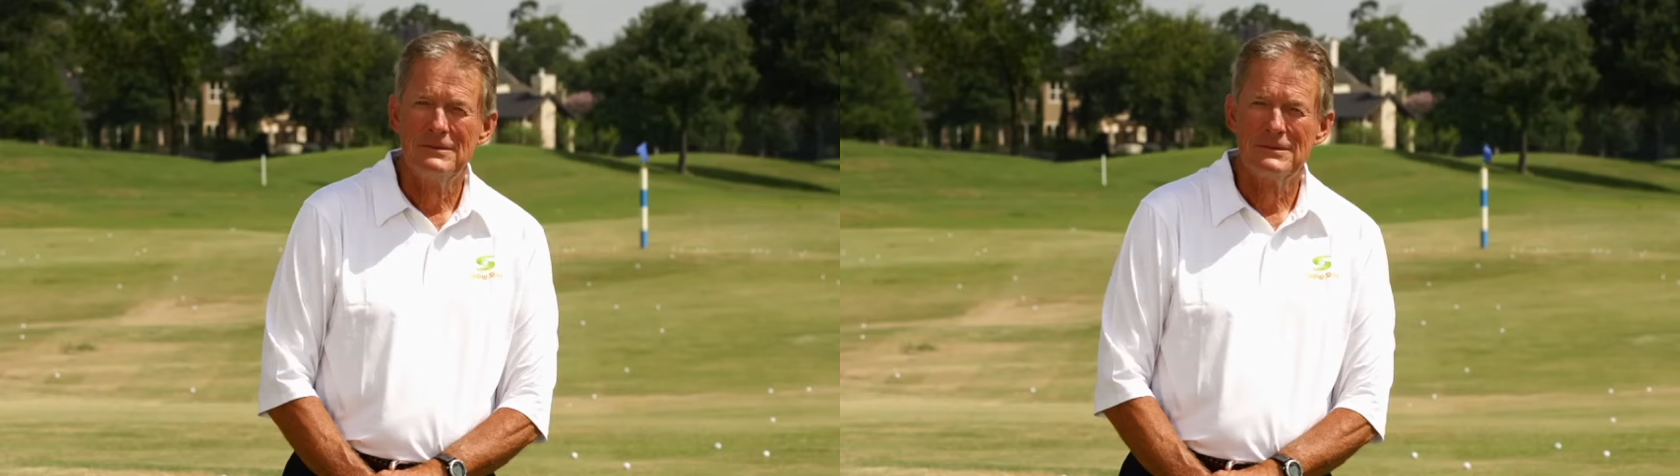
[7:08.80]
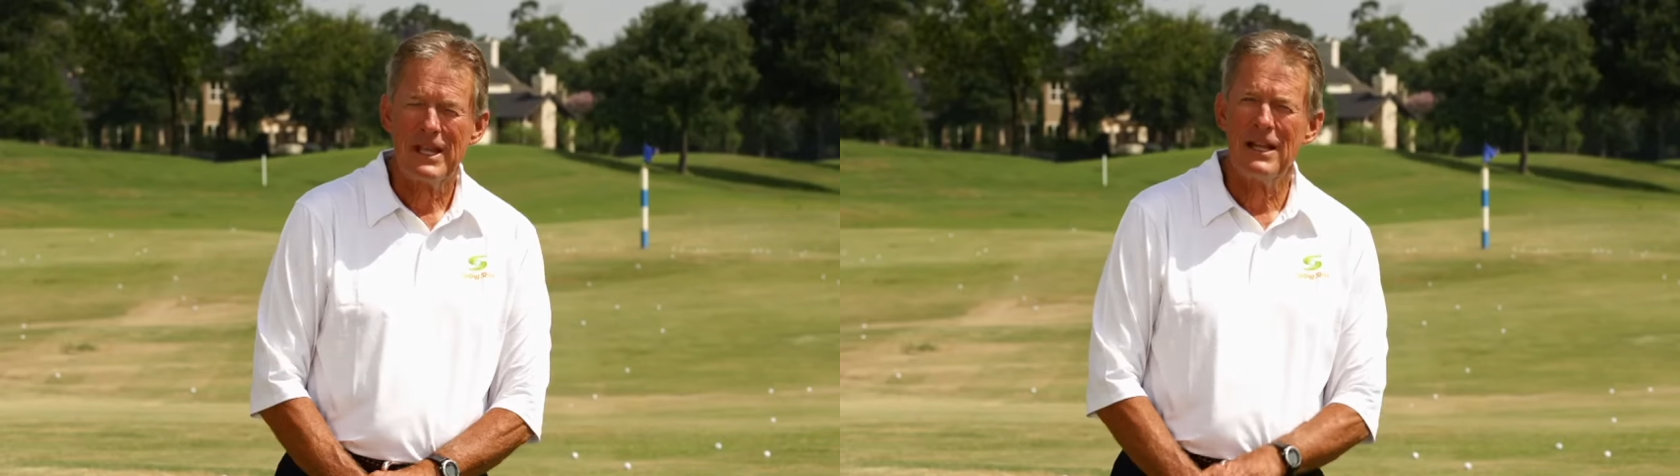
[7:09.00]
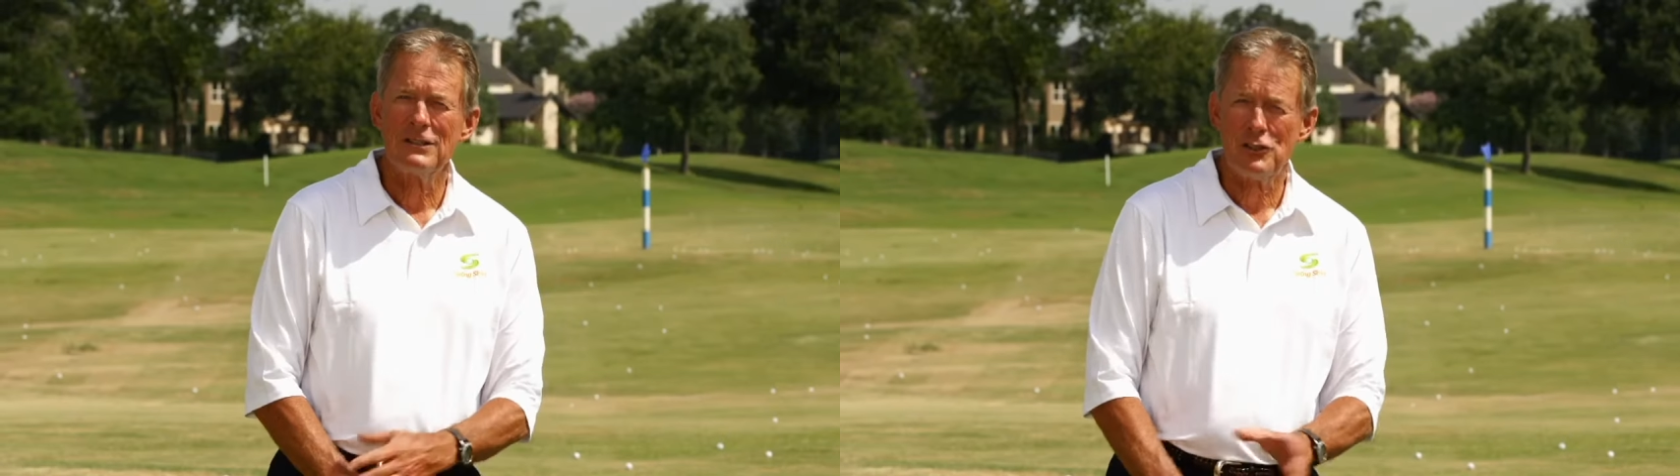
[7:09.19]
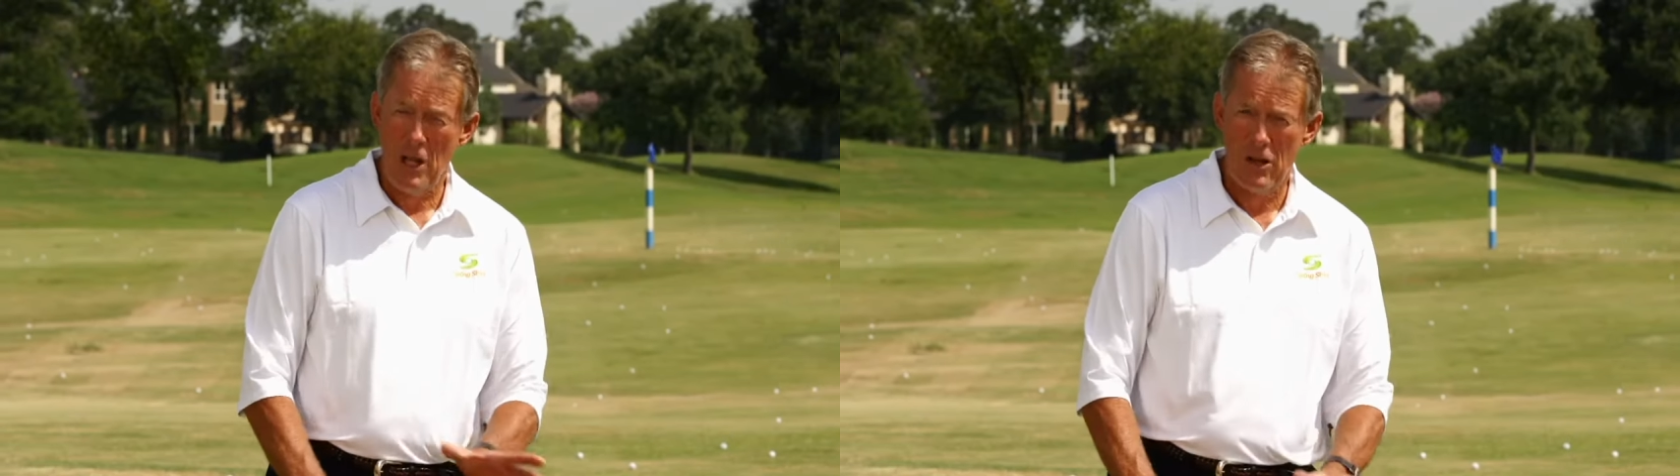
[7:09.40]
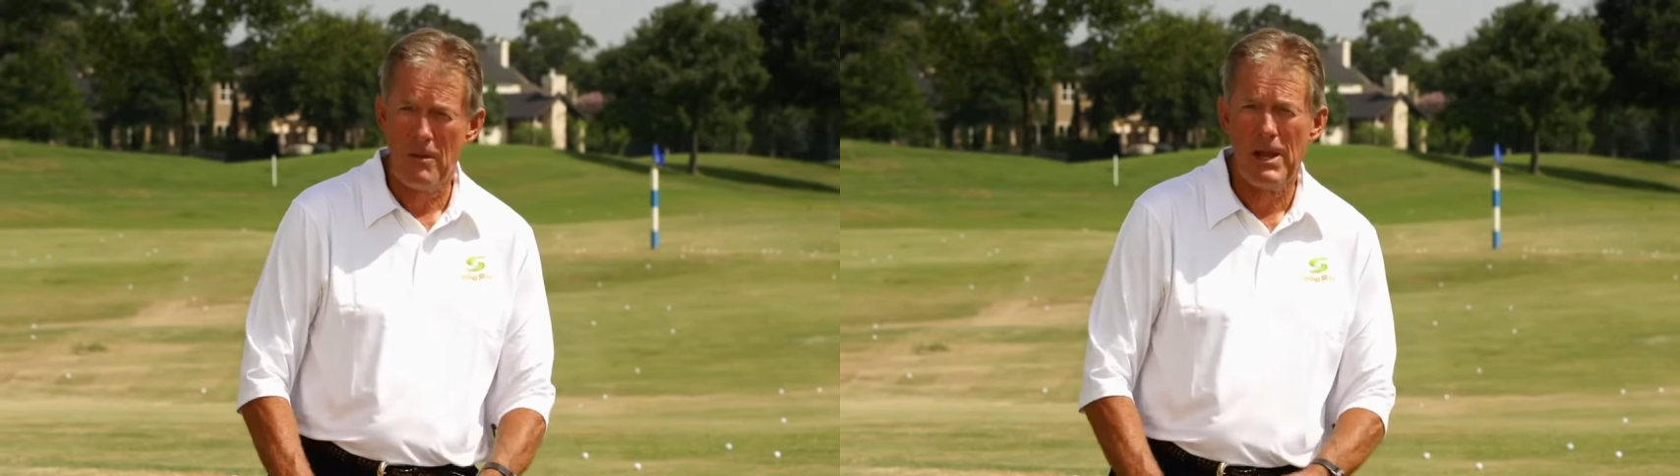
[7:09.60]
Okay, let's
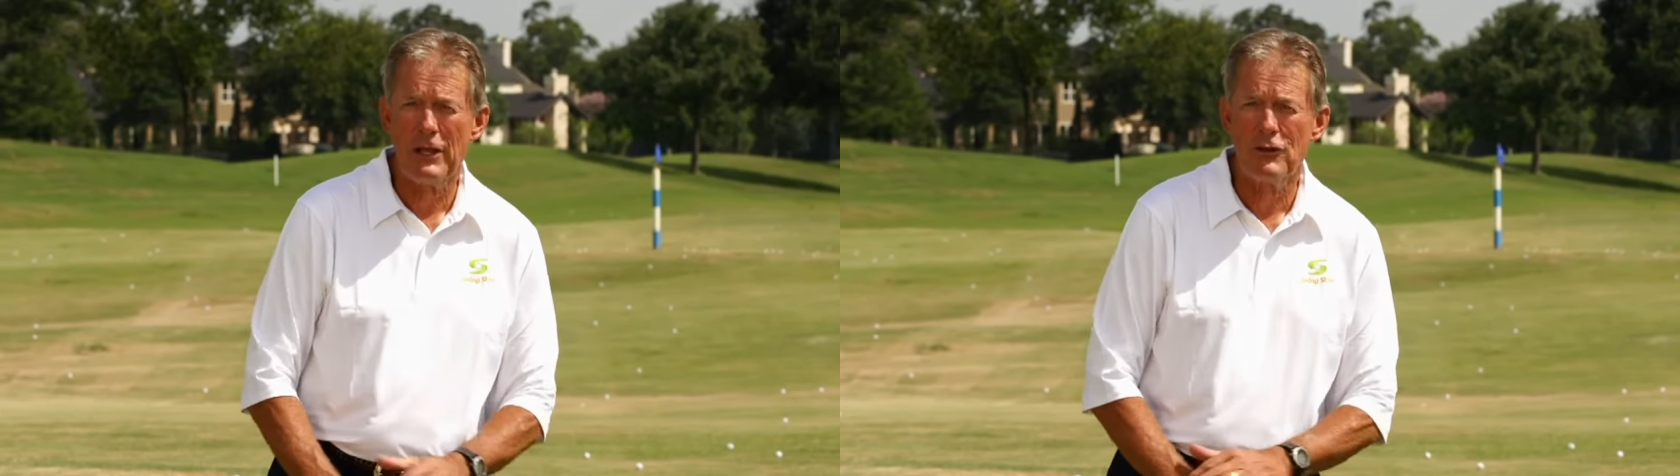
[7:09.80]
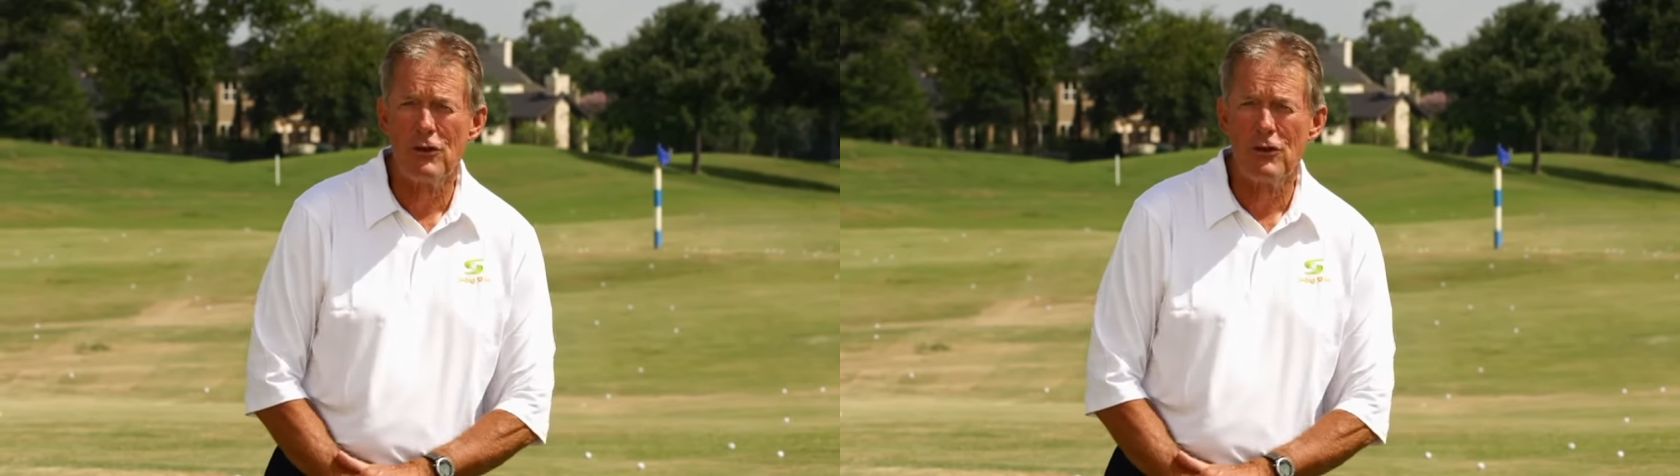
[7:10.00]
talk about you